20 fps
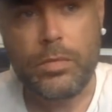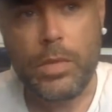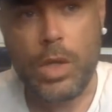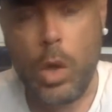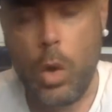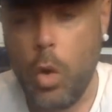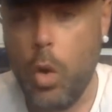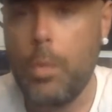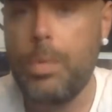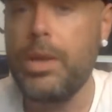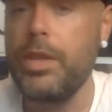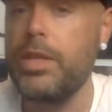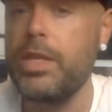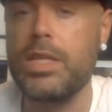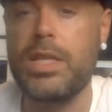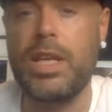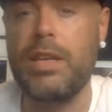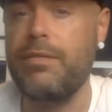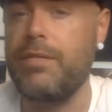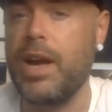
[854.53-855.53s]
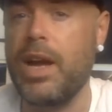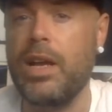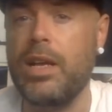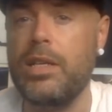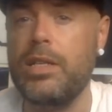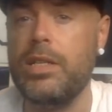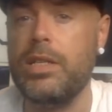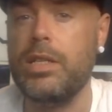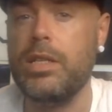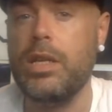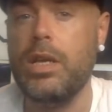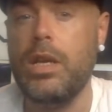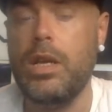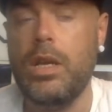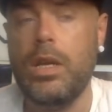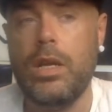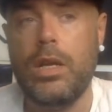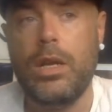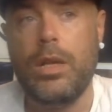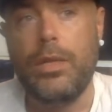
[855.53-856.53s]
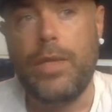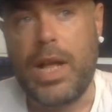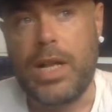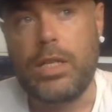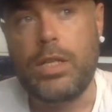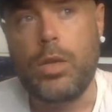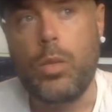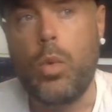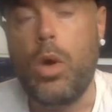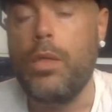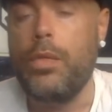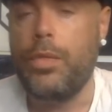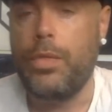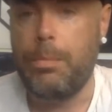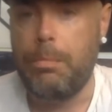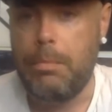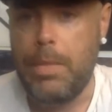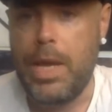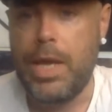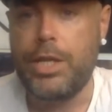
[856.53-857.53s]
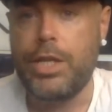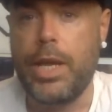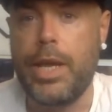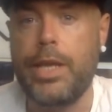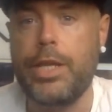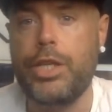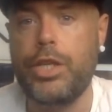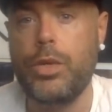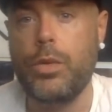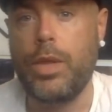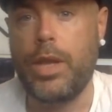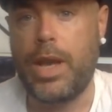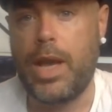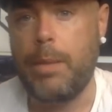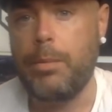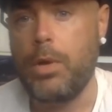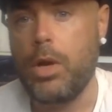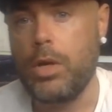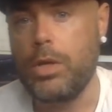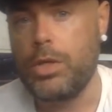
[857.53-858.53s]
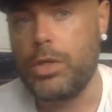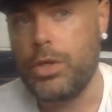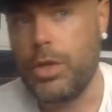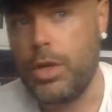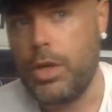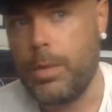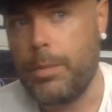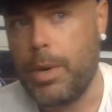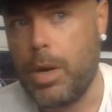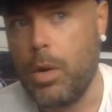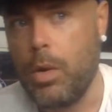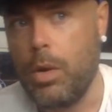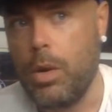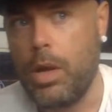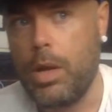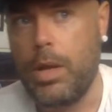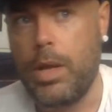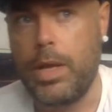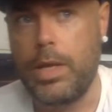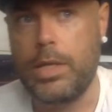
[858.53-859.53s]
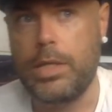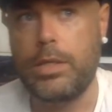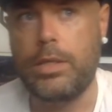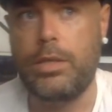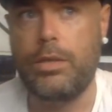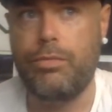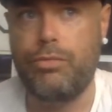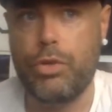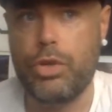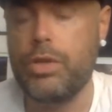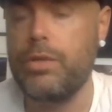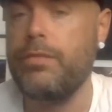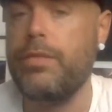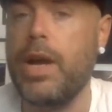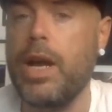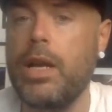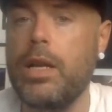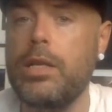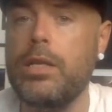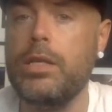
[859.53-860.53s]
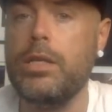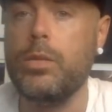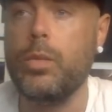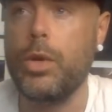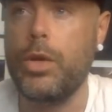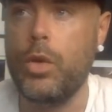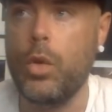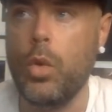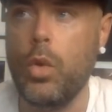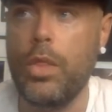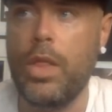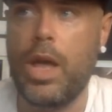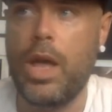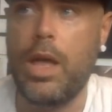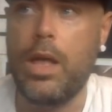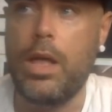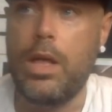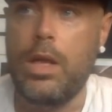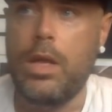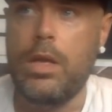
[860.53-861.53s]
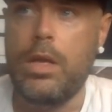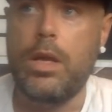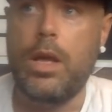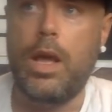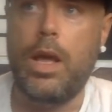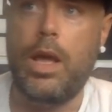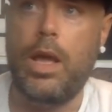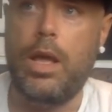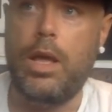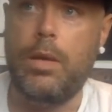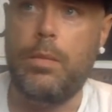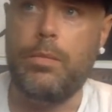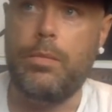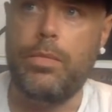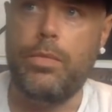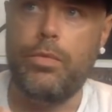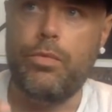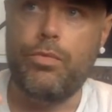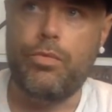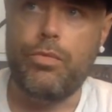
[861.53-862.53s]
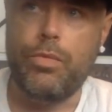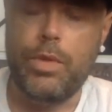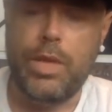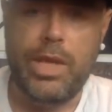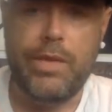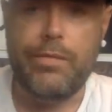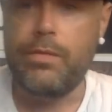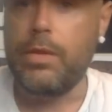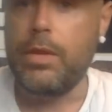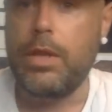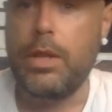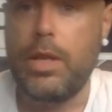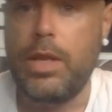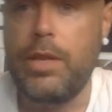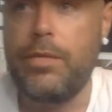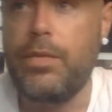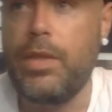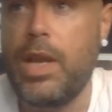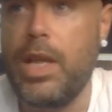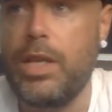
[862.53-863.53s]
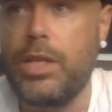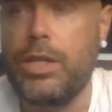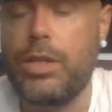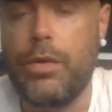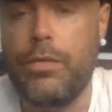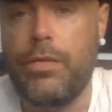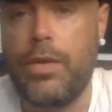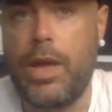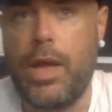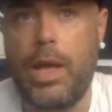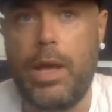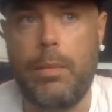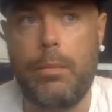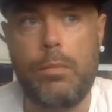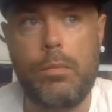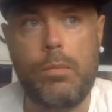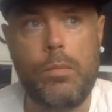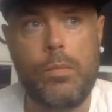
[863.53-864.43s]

Hopefully there's no violence. That's the one major issue that I'm concerned about, is the Russian violence. We know that even like sort of